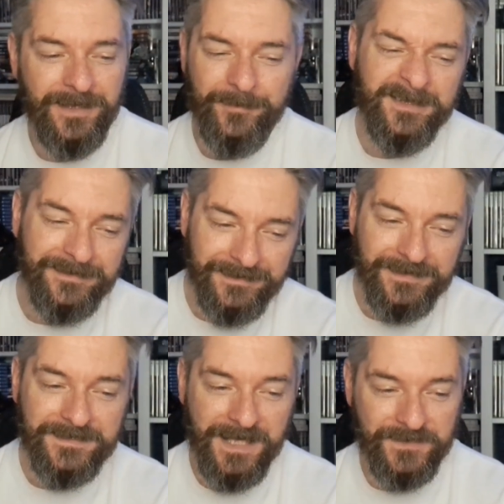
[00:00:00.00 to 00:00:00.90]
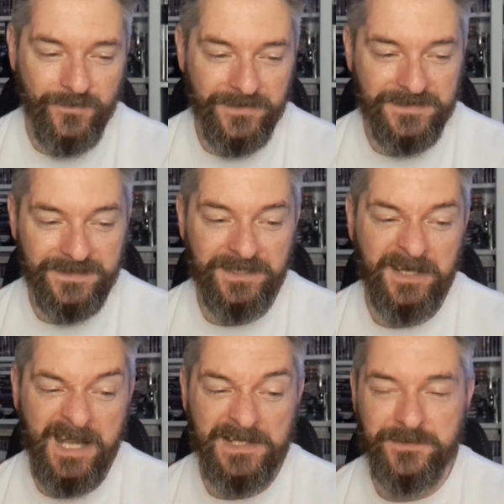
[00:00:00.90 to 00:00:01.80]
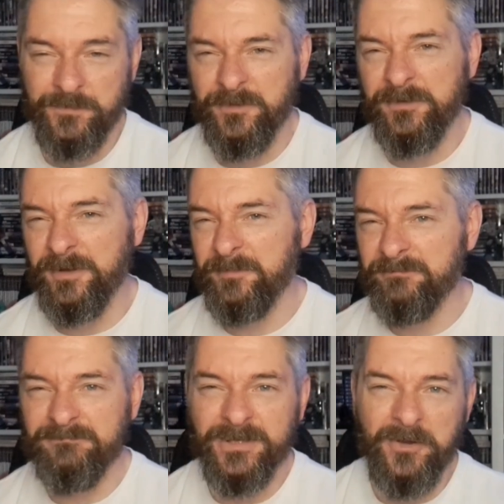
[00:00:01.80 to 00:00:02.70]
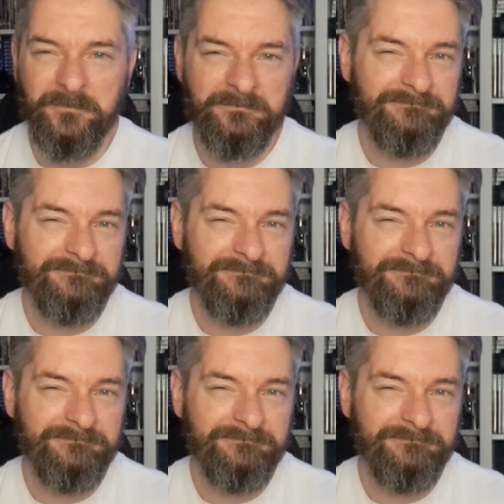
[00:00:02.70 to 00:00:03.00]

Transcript: I mean, Taz Unwanted and Casper are,